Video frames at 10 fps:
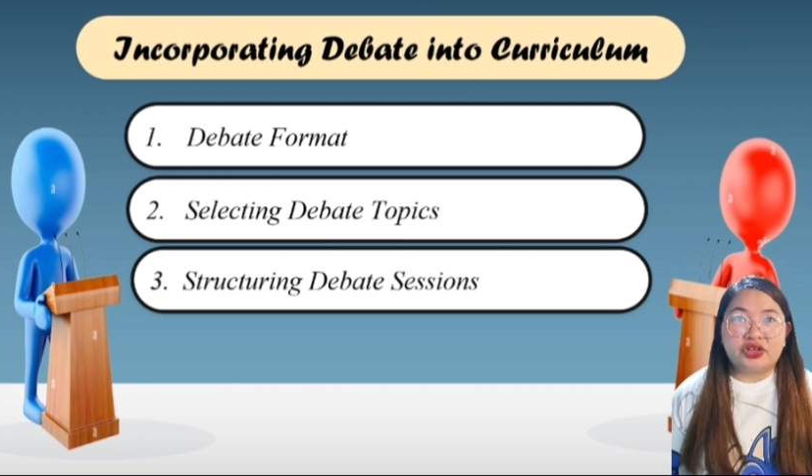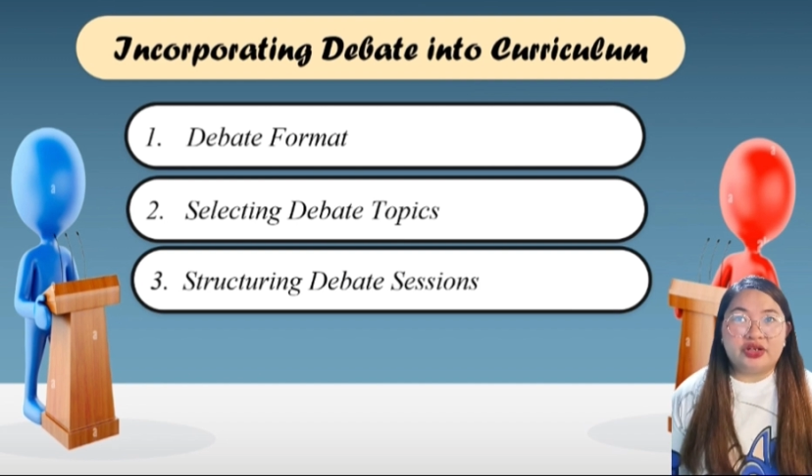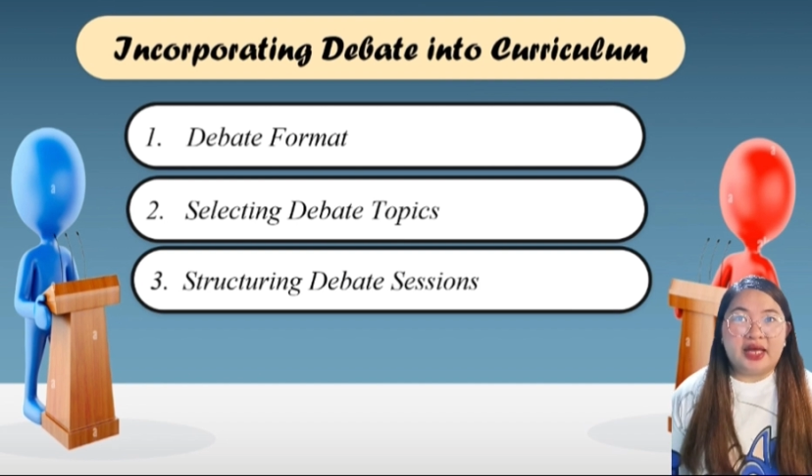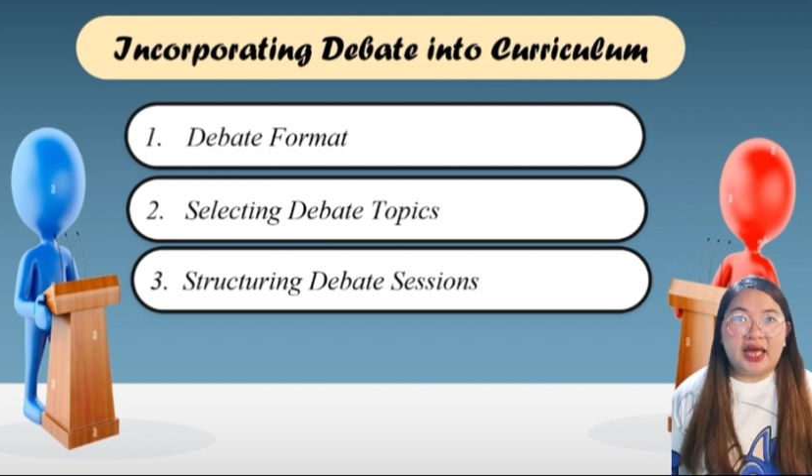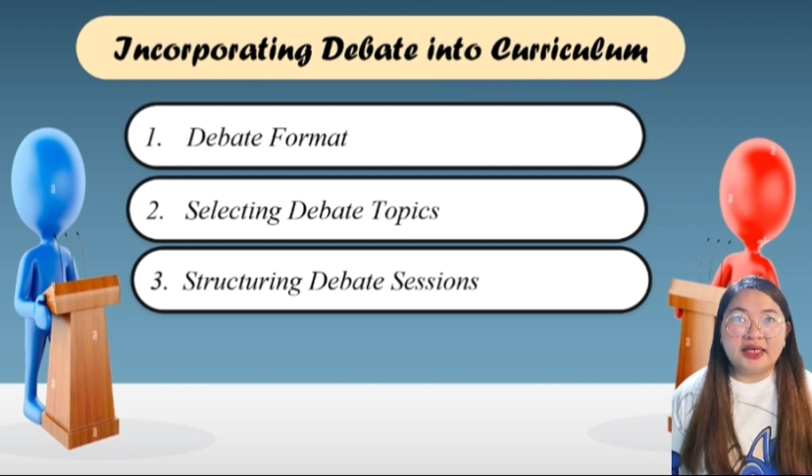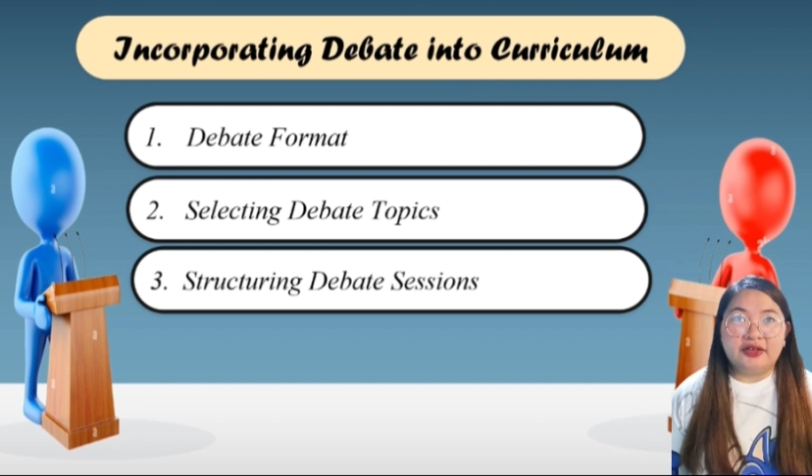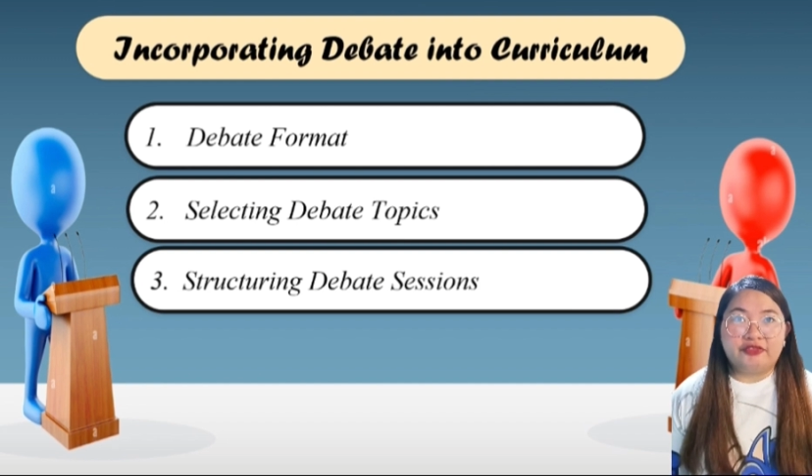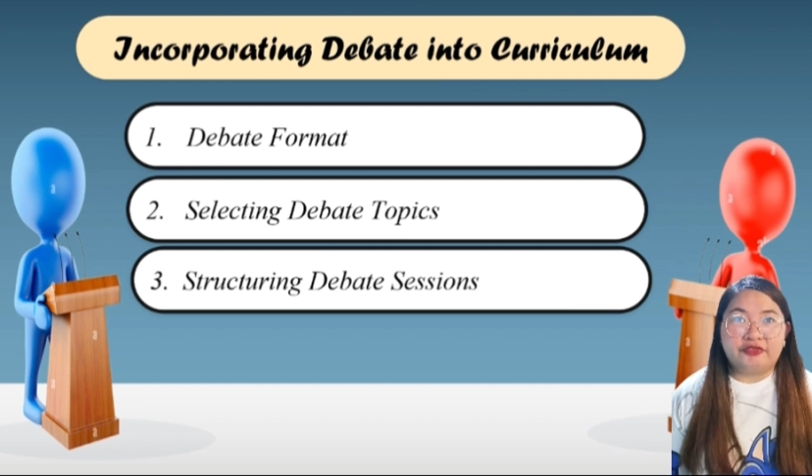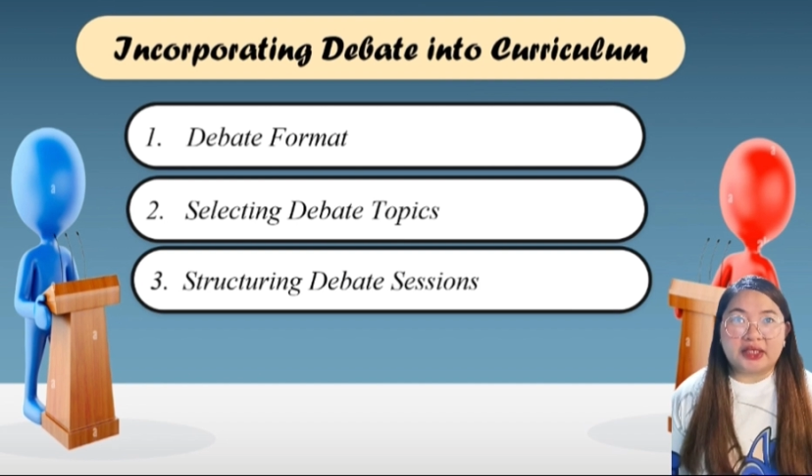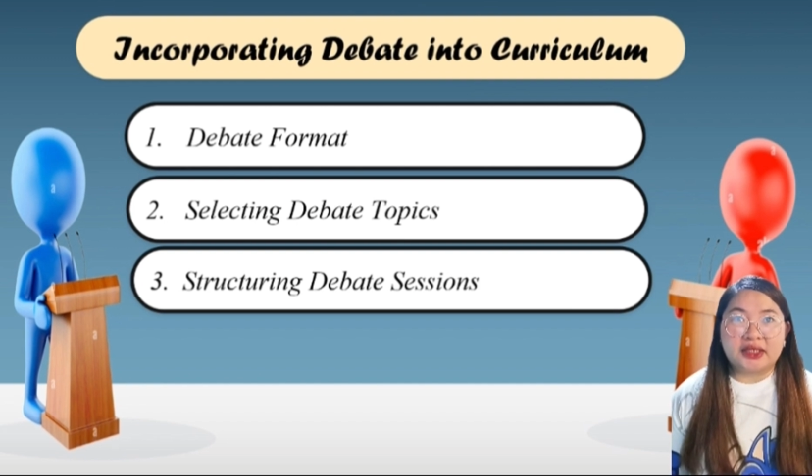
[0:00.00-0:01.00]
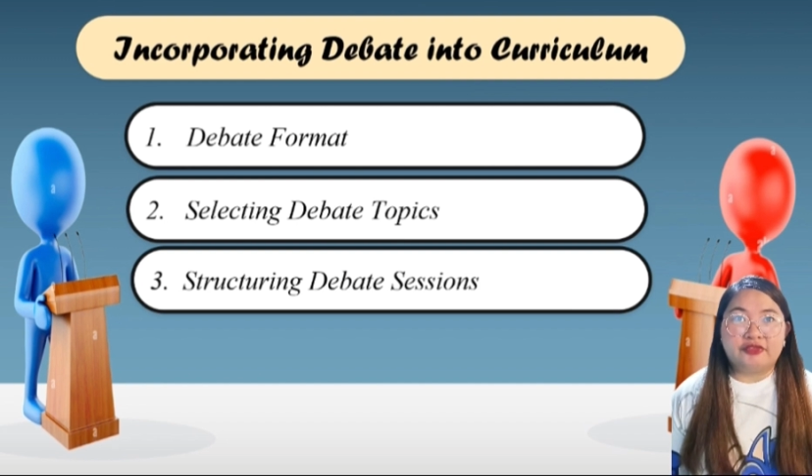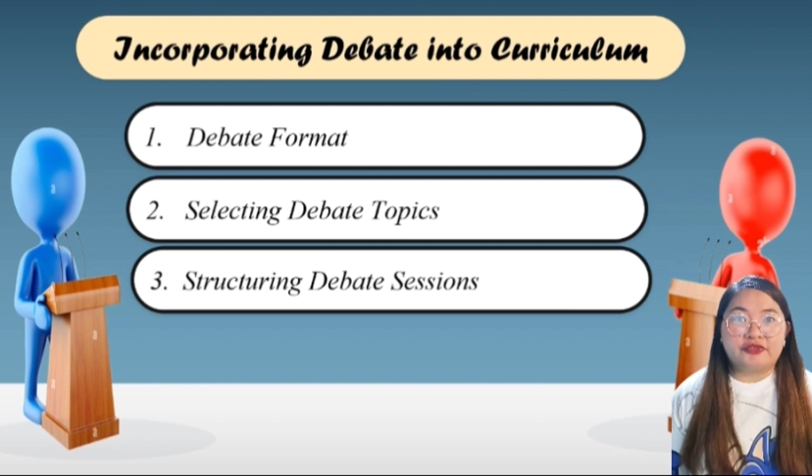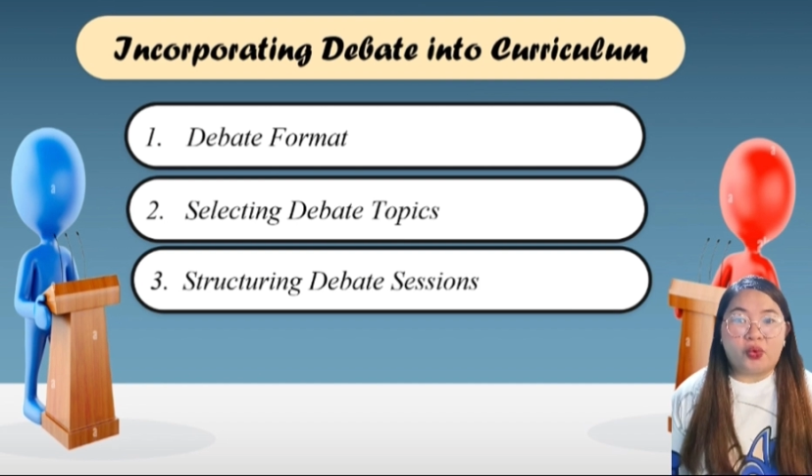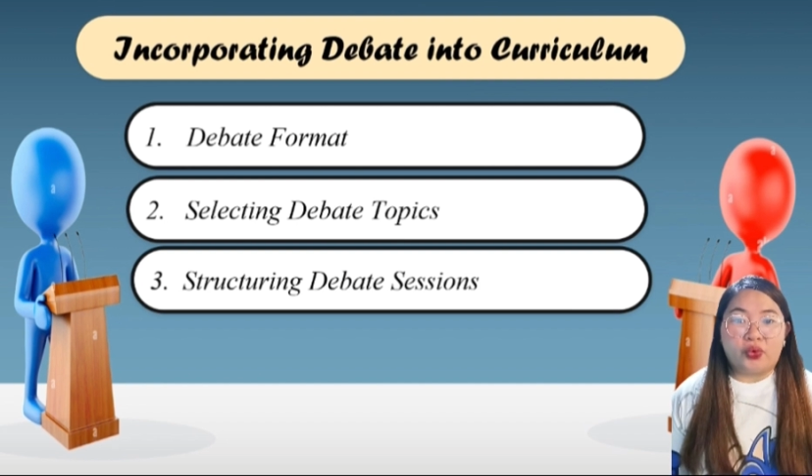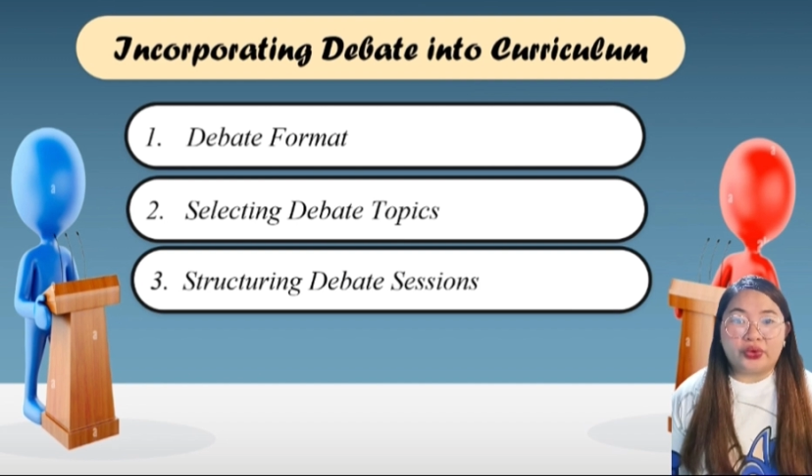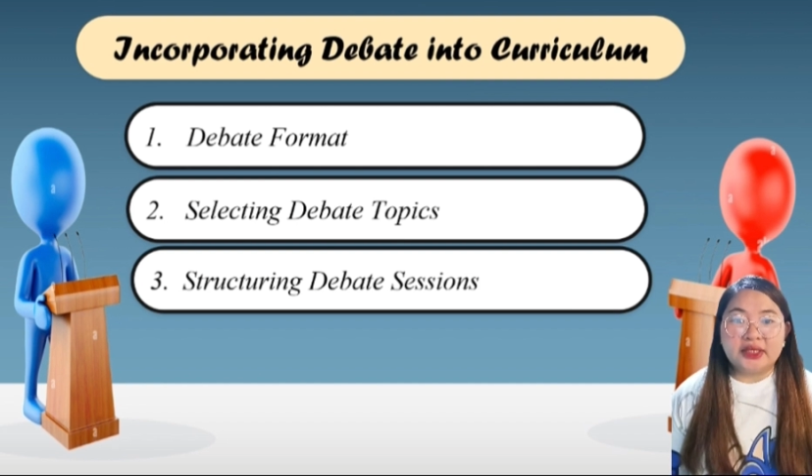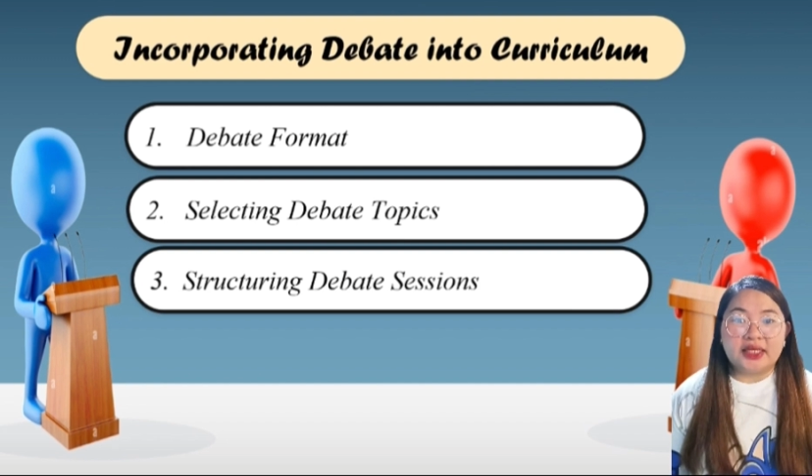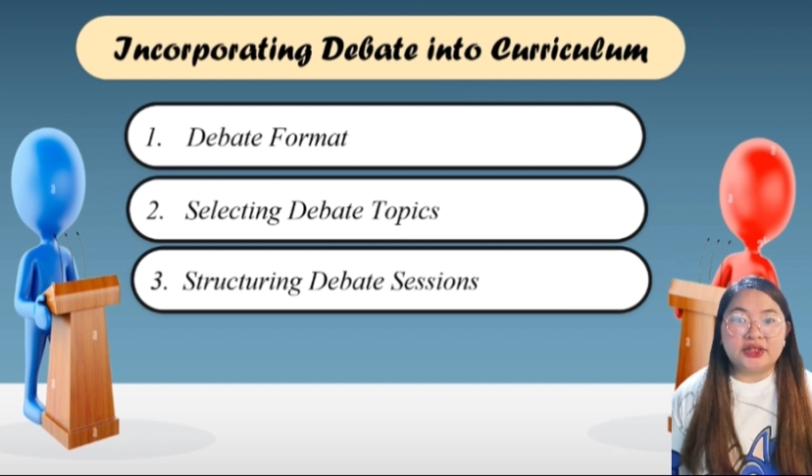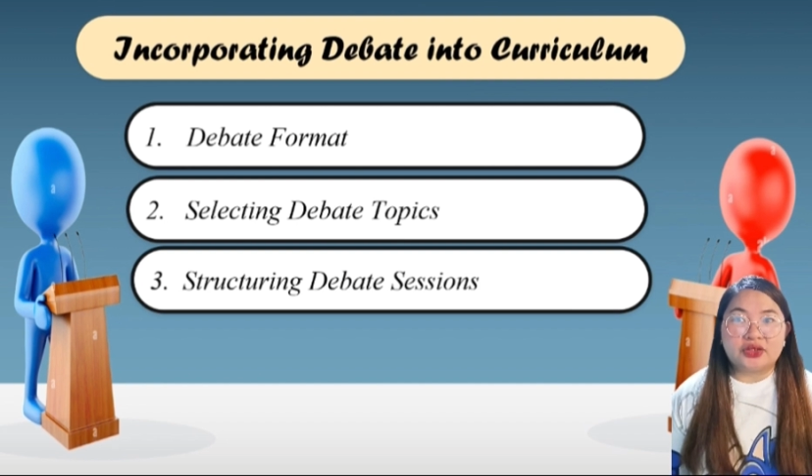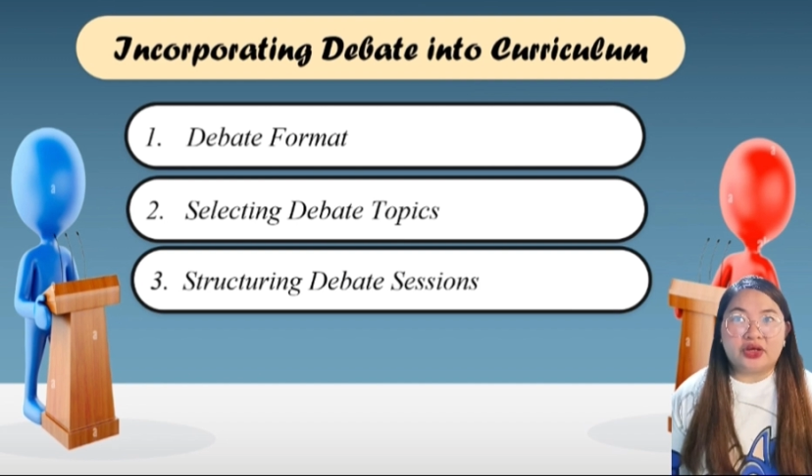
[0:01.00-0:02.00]
and effective
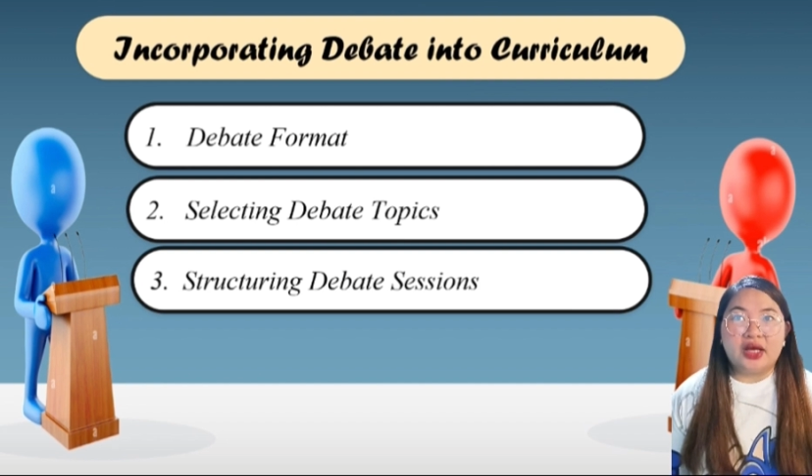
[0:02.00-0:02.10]
coordination